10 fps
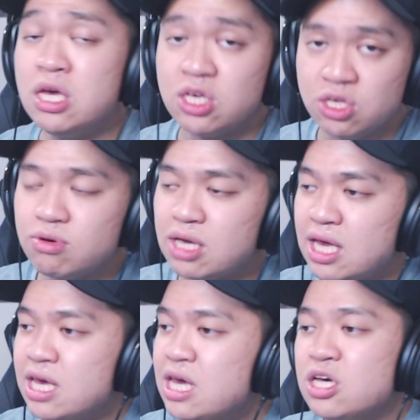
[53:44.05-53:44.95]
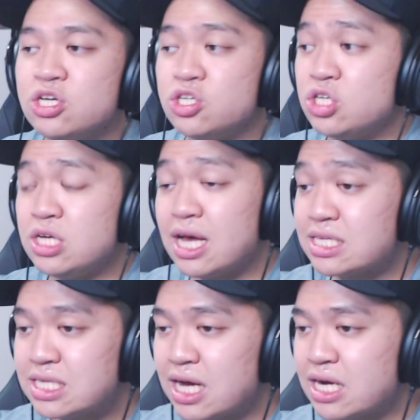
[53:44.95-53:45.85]
Yuki, she
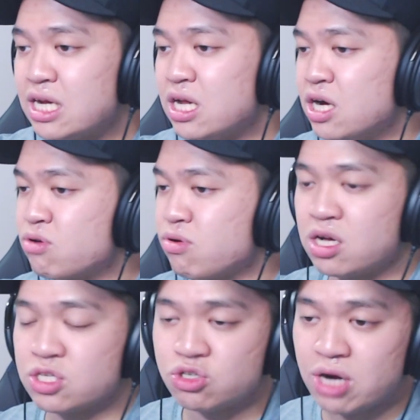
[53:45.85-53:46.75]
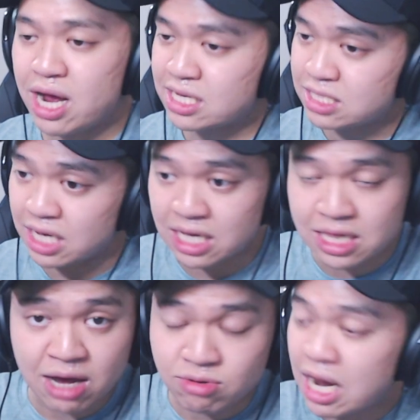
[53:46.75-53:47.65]
has done it across tracks like
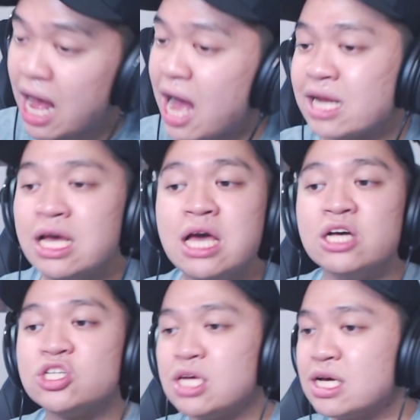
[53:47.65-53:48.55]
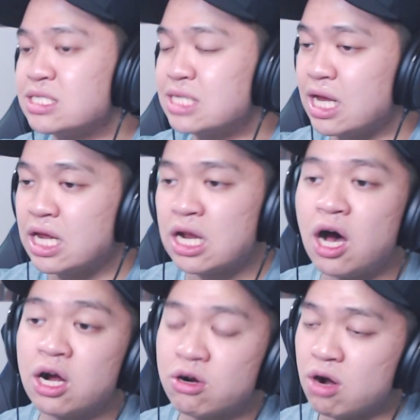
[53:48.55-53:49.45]
Cloud 9. She has done it
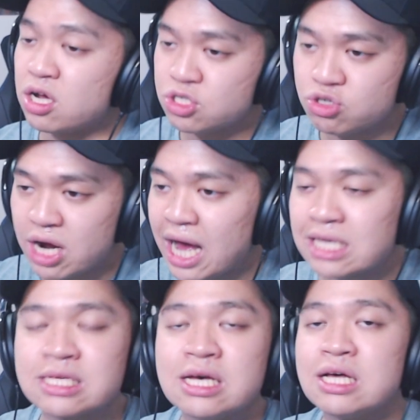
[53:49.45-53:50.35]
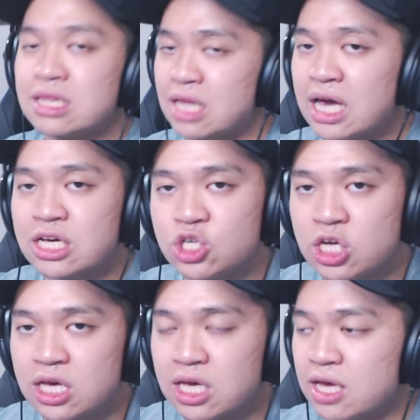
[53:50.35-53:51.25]
across tracks like
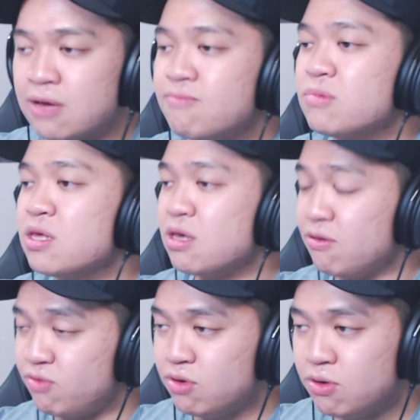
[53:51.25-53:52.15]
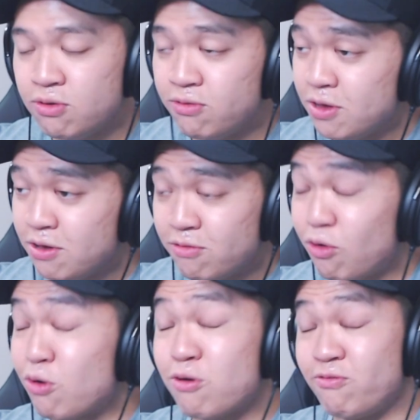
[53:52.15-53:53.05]
Cheeky. If you
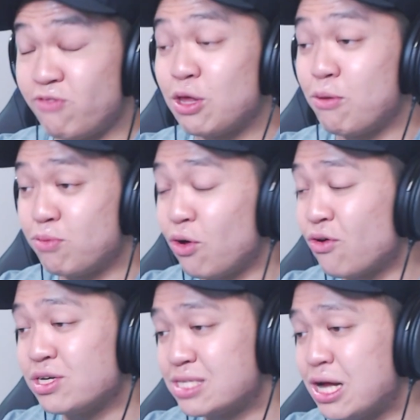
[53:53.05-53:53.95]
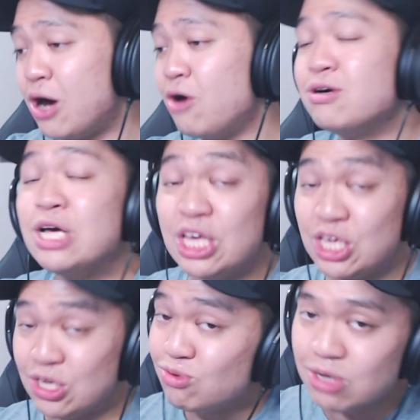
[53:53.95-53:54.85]
for fellow Plories know,
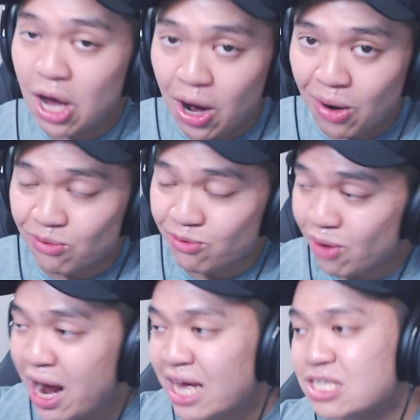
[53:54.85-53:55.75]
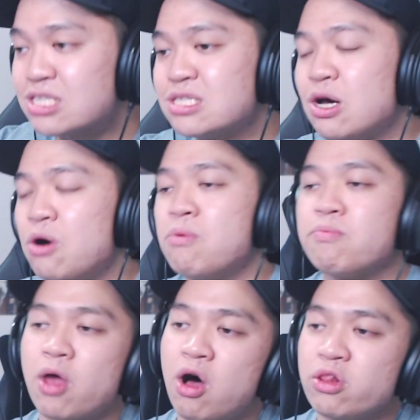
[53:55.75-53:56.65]
you know, right? So
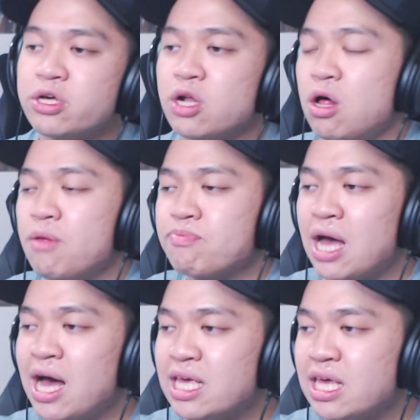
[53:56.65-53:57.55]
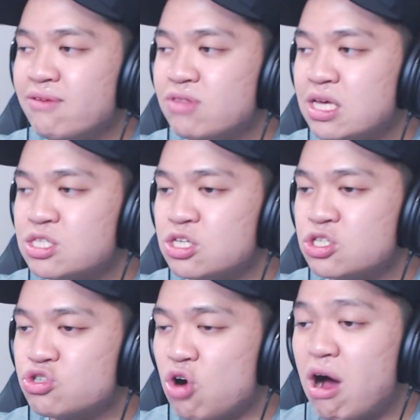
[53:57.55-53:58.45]
all in all, I give this a
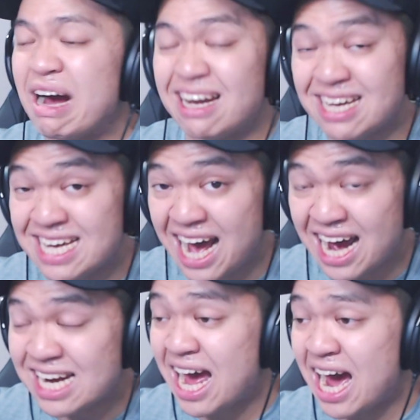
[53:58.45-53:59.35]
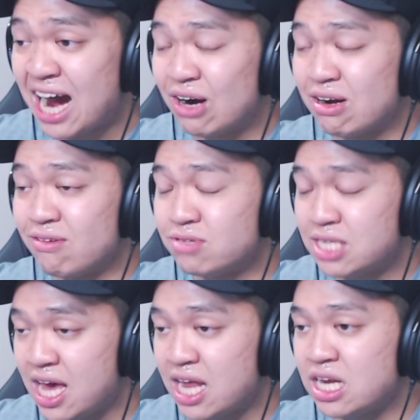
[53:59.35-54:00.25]
strong 9 out of
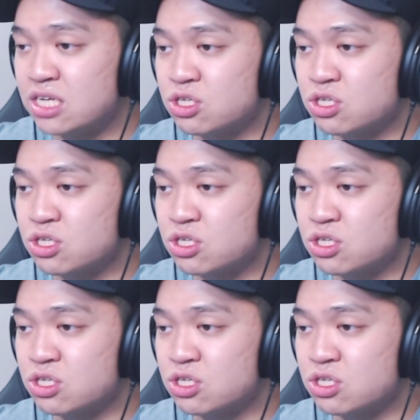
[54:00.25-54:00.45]
10 in